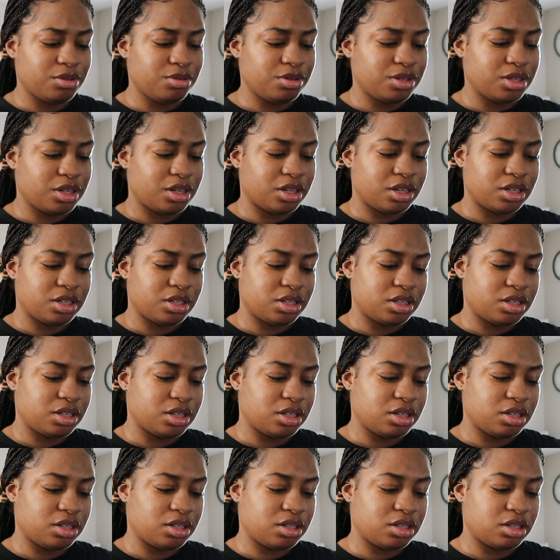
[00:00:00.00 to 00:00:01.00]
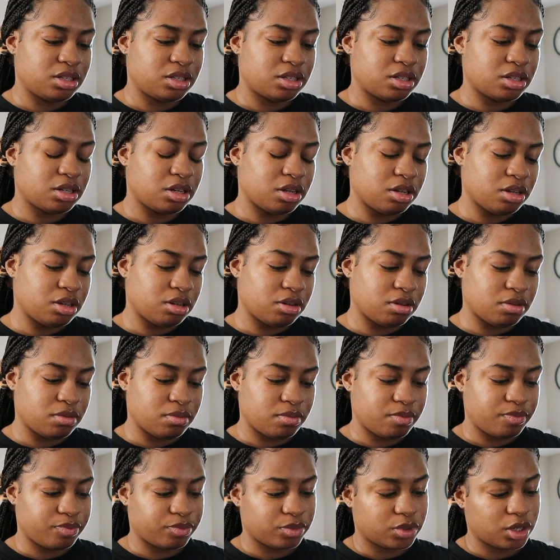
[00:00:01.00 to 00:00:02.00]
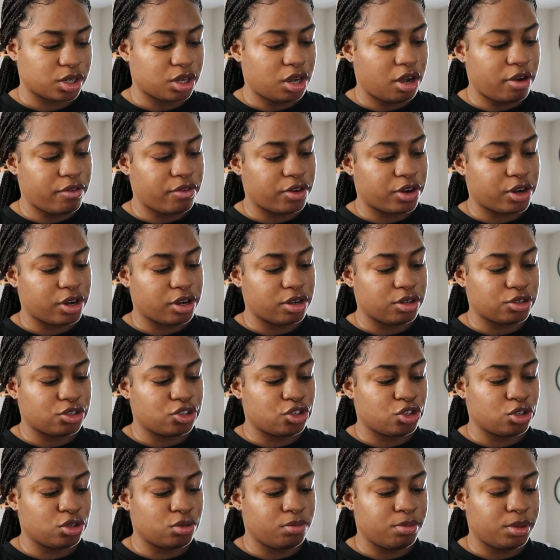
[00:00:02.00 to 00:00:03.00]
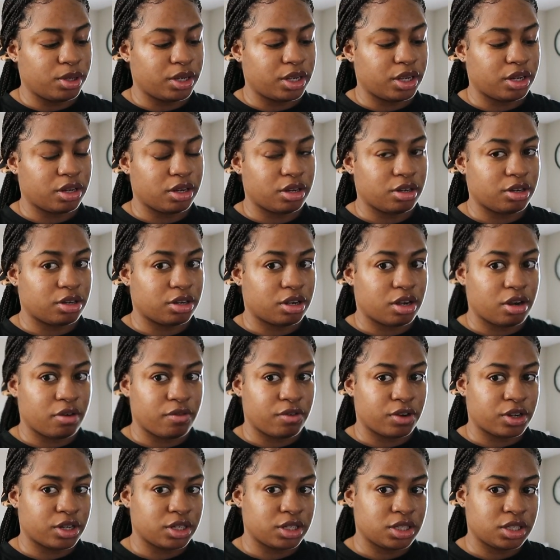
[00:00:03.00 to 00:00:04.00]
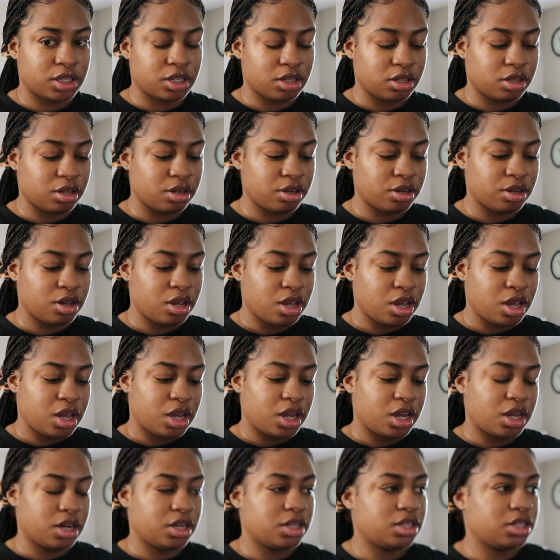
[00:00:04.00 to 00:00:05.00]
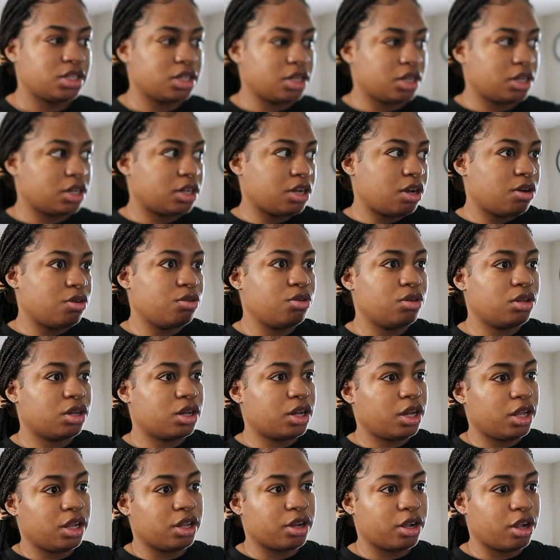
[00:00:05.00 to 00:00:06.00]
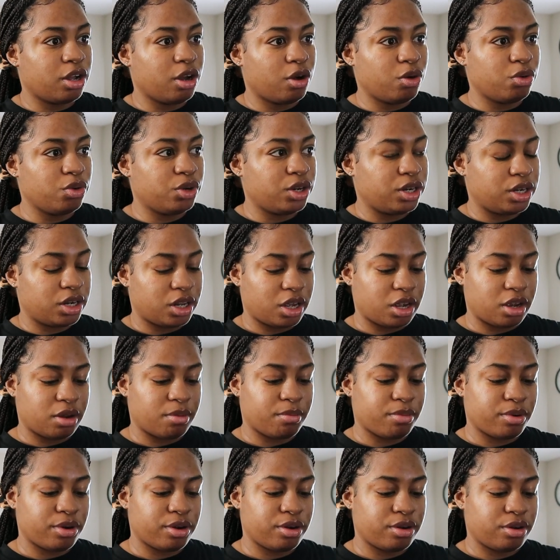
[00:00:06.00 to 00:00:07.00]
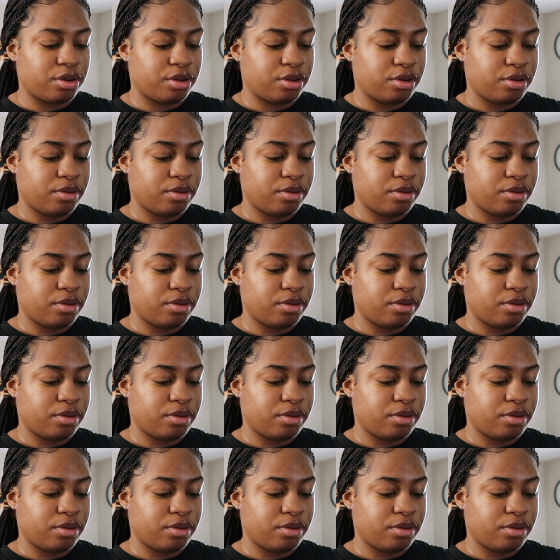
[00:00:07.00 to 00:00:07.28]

using is this um, CoverGirl True Blend Undercover Concealer, and it's in the co color Golden Amber.